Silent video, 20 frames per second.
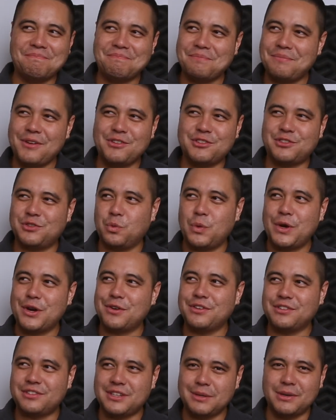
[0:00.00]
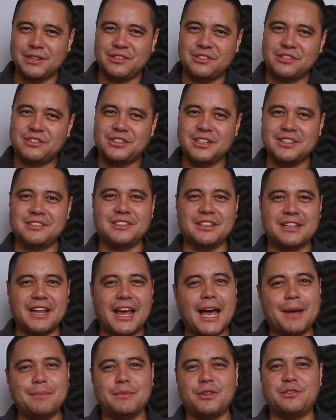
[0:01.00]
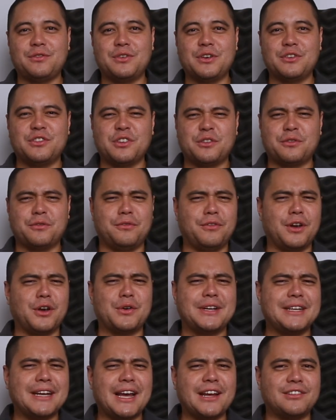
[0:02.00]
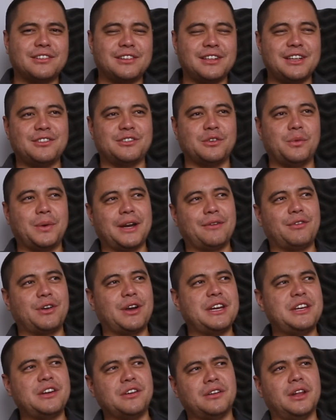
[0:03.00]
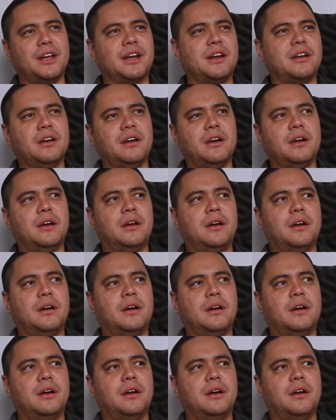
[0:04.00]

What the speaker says: Maybe this is weird to say, but it sits in the atmosphere just very nicely. So whenever I hear like I